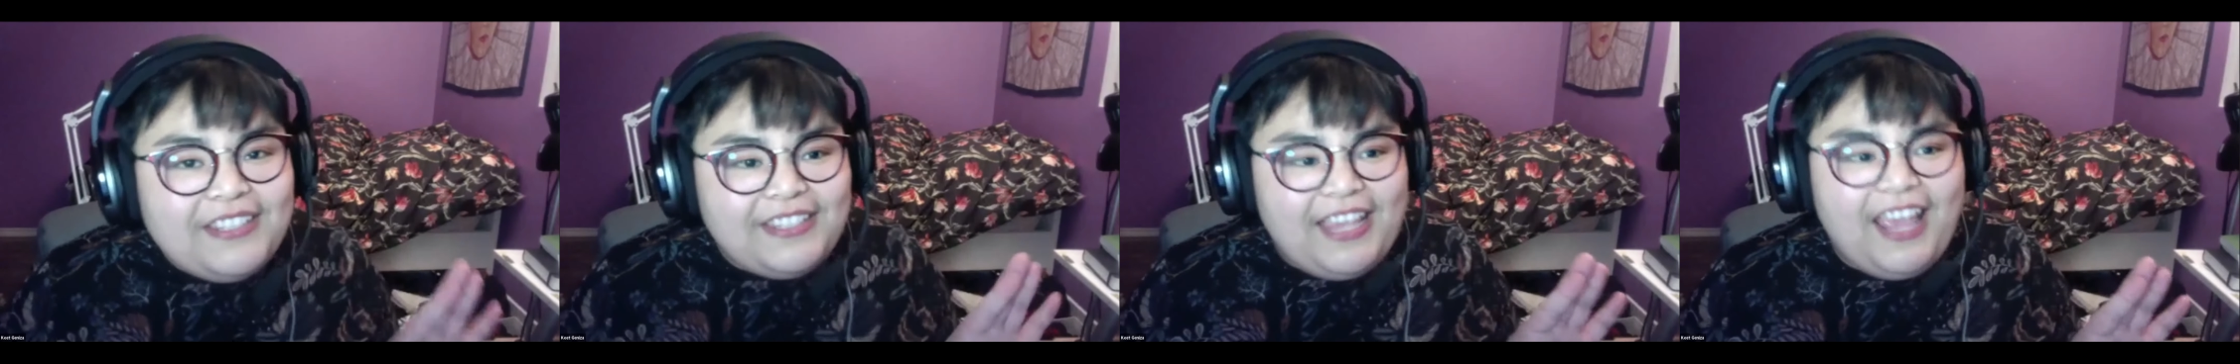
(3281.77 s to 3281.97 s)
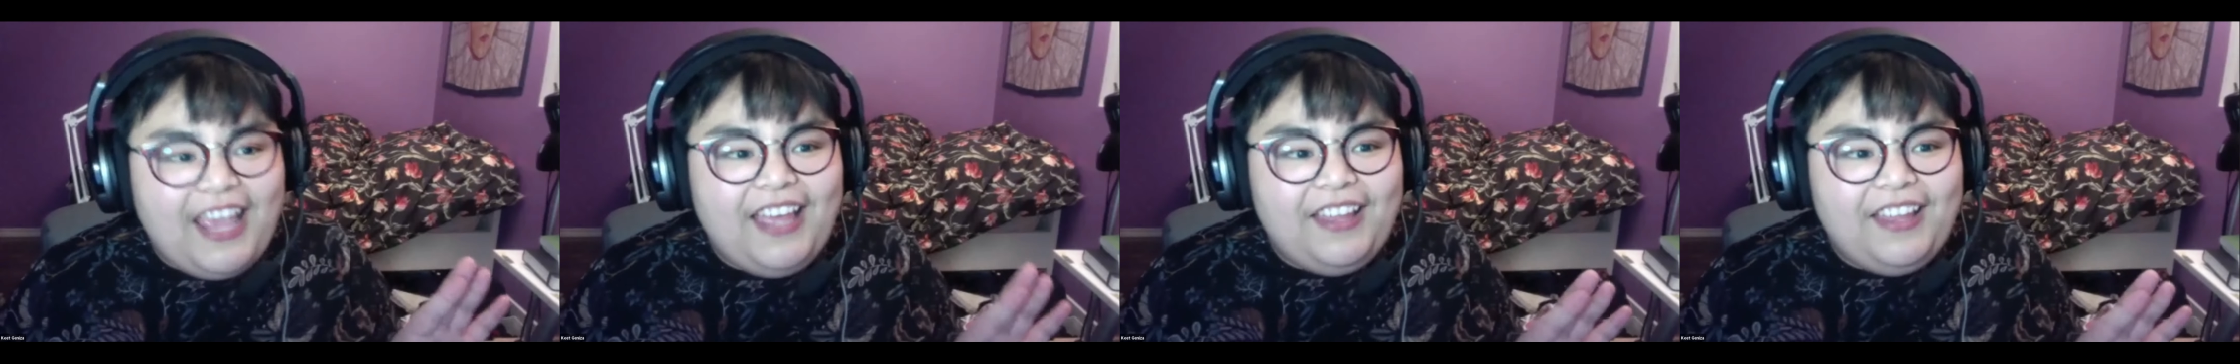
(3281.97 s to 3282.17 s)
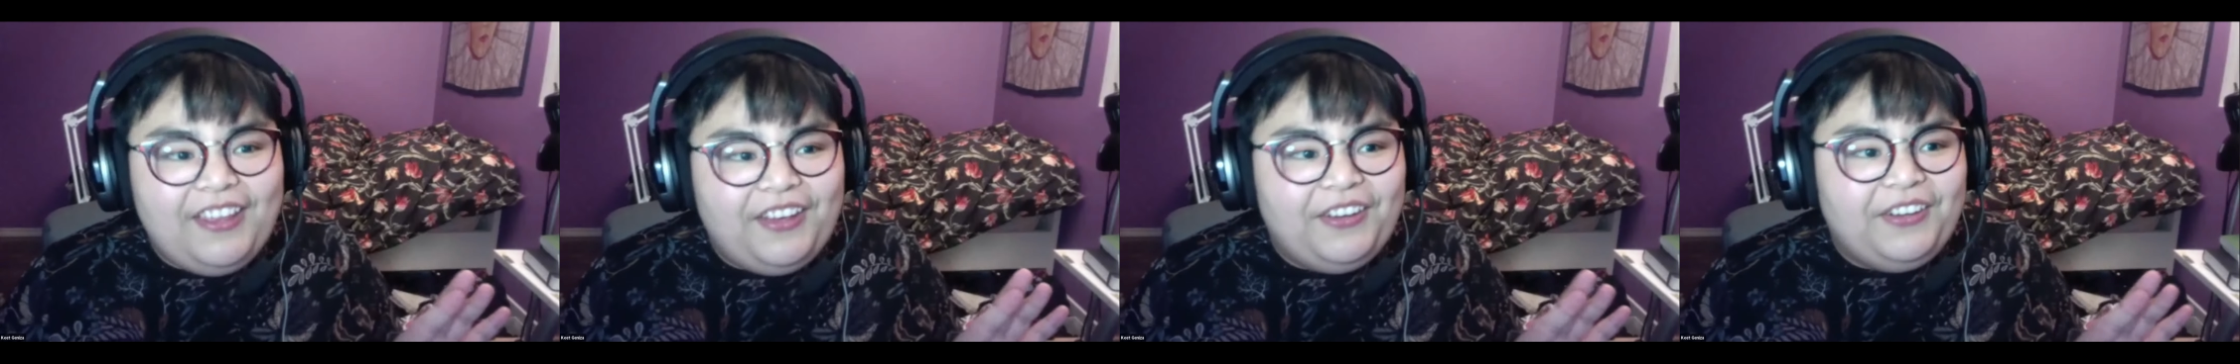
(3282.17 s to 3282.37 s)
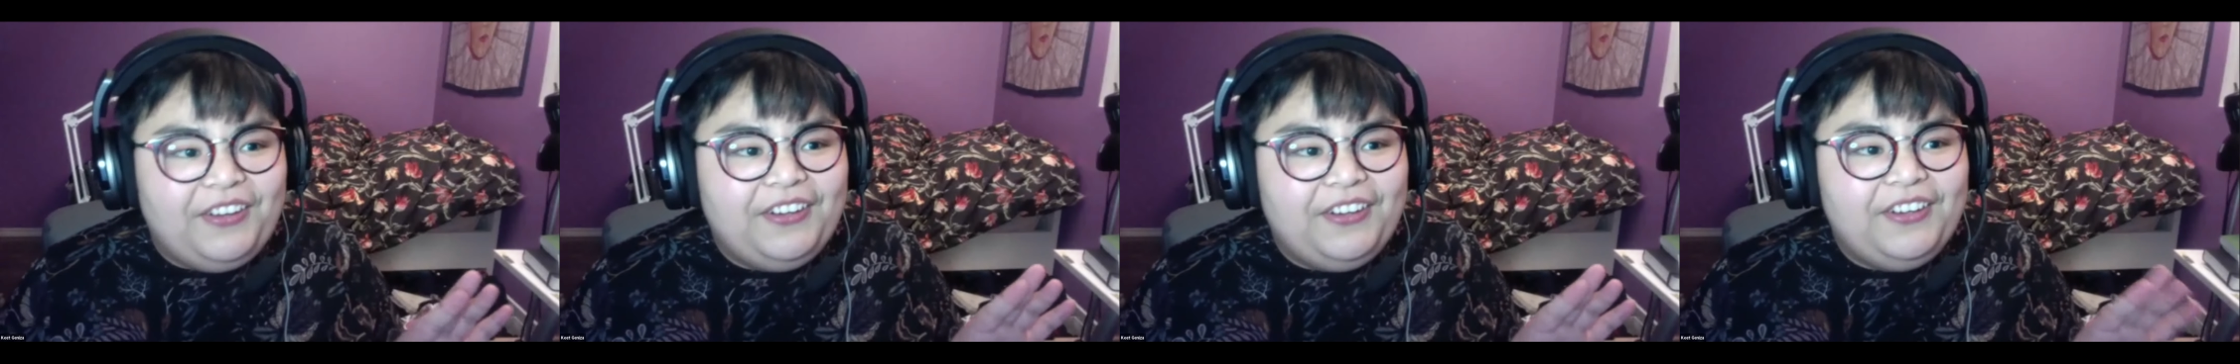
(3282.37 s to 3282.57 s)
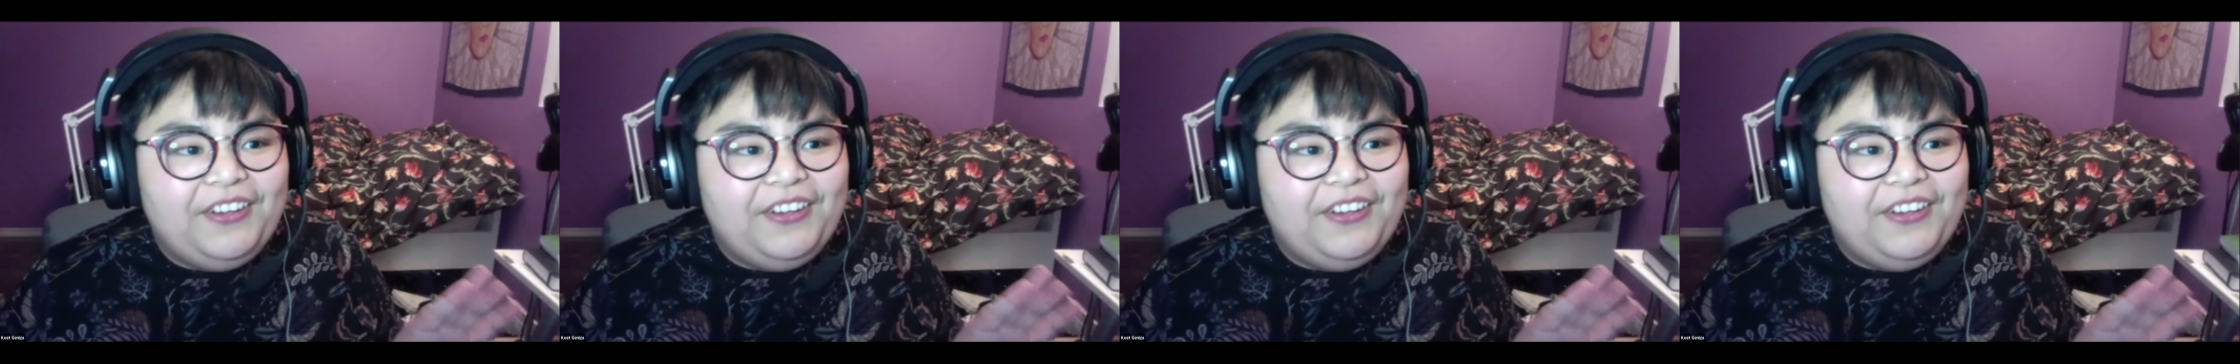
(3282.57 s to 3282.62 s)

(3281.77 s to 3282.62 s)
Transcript: say though